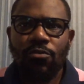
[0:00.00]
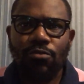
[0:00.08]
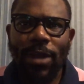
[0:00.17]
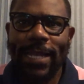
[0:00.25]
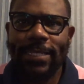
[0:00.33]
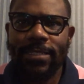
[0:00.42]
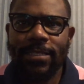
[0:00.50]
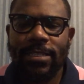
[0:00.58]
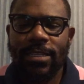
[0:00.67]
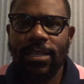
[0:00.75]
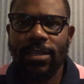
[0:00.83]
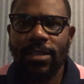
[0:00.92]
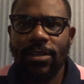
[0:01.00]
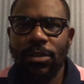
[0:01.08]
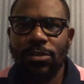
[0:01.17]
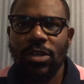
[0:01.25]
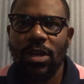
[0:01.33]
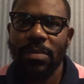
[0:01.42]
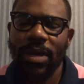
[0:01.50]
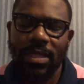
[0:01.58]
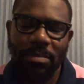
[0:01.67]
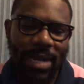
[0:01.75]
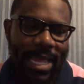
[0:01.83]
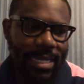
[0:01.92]
Right, we're going to talk
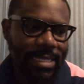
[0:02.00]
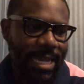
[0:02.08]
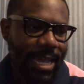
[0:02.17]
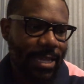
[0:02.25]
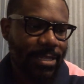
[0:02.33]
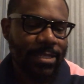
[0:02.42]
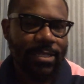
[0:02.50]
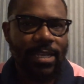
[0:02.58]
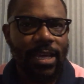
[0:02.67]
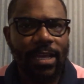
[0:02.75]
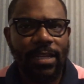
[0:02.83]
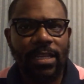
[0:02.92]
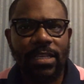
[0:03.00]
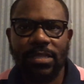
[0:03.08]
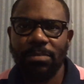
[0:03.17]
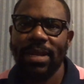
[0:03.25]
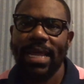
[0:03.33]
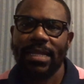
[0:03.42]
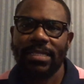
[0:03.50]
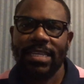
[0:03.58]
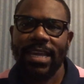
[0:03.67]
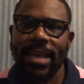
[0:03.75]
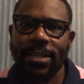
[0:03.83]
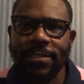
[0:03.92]
about the black tax. Is the black
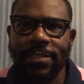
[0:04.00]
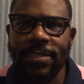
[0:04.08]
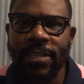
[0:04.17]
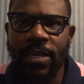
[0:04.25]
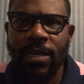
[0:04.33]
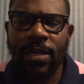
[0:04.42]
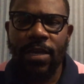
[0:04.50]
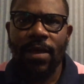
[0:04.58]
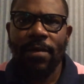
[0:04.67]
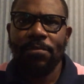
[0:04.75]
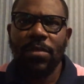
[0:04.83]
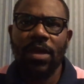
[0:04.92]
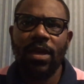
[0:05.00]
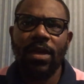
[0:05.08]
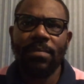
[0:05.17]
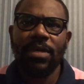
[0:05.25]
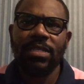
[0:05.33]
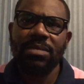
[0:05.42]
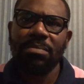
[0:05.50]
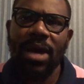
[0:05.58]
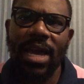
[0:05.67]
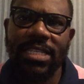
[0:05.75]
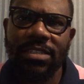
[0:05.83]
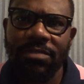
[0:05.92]
tax a
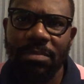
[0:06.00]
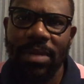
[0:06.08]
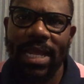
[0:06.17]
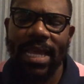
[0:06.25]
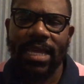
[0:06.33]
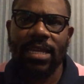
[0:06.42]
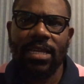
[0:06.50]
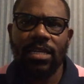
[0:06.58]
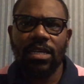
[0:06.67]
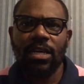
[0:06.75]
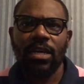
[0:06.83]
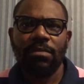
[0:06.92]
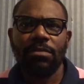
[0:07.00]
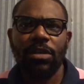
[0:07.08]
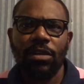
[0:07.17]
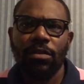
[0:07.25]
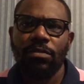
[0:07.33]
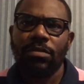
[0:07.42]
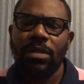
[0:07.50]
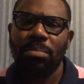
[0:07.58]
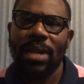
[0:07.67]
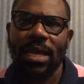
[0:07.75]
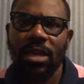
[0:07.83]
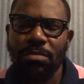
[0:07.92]
demise of the the
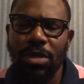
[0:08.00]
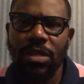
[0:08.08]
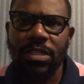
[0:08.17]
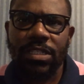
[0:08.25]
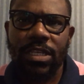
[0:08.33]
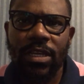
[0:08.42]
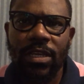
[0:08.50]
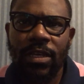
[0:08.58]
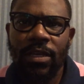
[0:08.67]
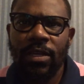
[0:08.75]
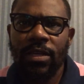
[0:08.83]
black community?